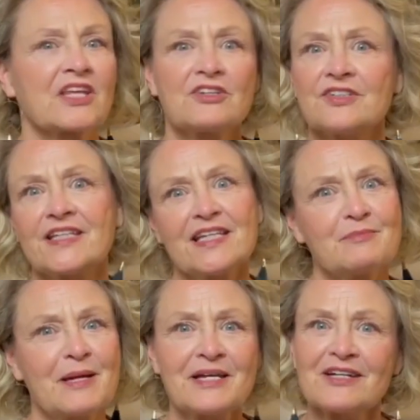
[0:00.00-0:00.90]
Cooking,
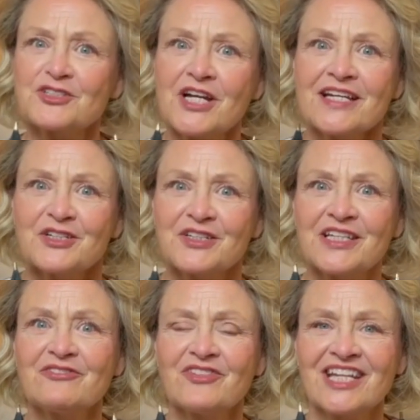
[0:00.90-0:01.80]
maybe I'll try
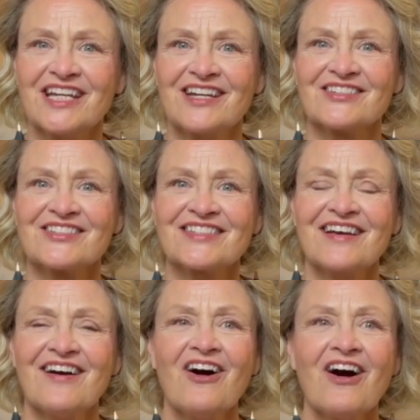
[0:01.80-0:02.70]
cooking videos.
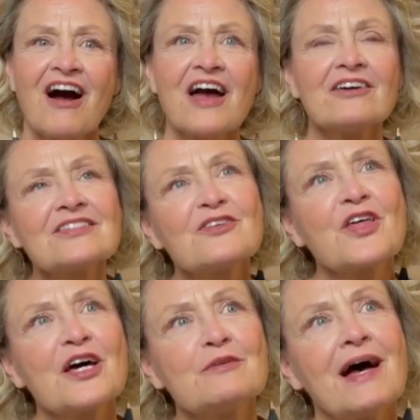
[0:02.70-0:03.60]
I also
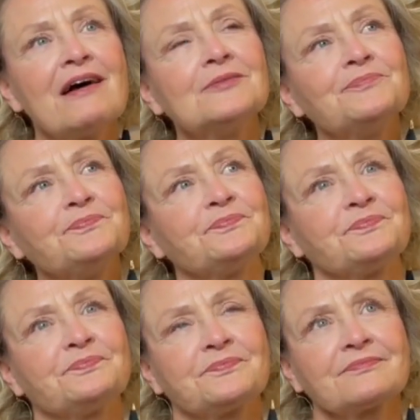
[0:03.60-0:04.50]
thought about
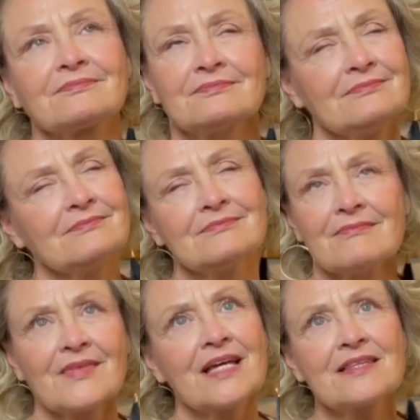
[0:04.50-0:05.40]

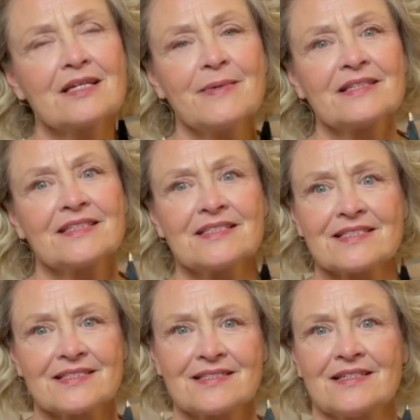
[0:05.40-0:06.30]
I thought about
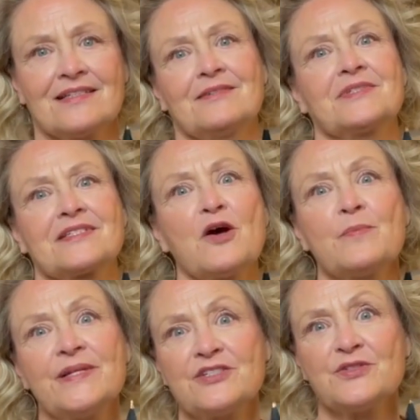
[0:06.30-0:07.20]
this, I was
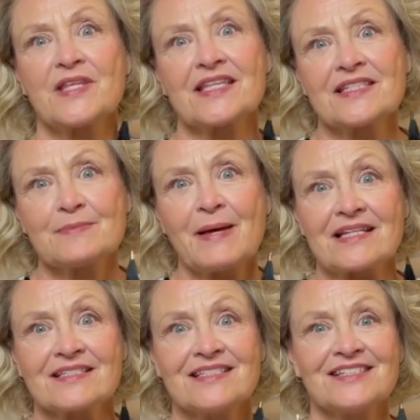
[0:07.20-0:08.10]
hoping to do that this
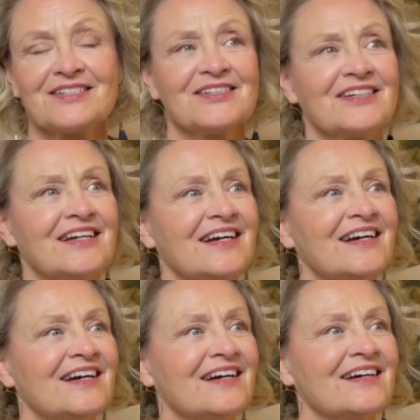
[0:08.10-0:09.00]
past year,
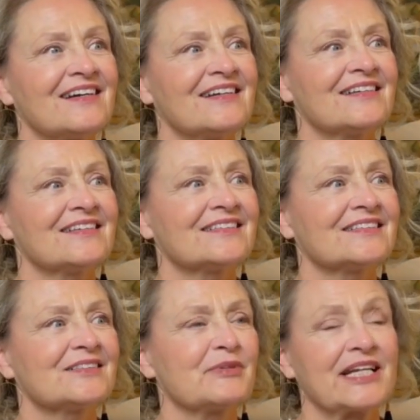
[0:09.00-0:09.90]

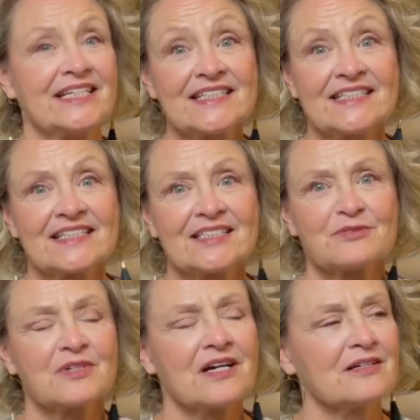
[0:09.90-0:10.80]
but I didn't,
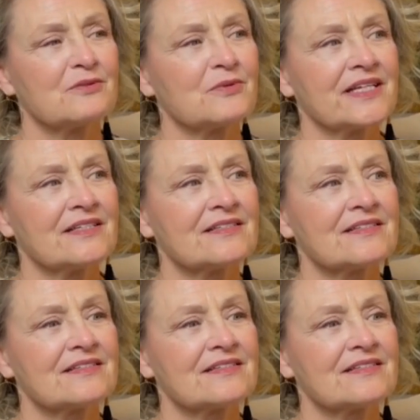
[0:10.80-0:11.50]
is